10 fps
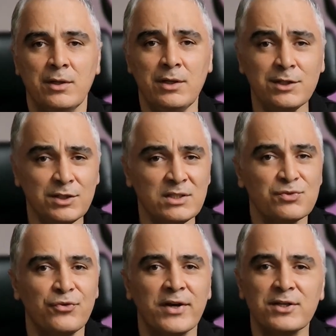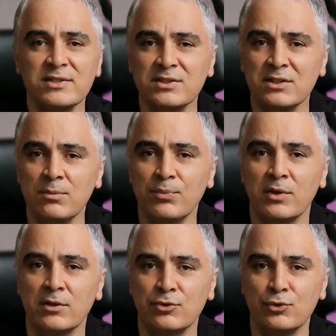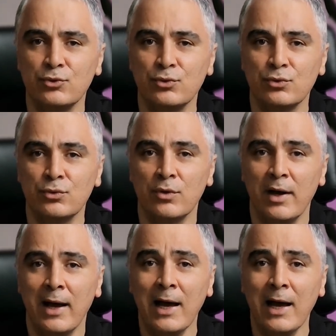It is very simple to do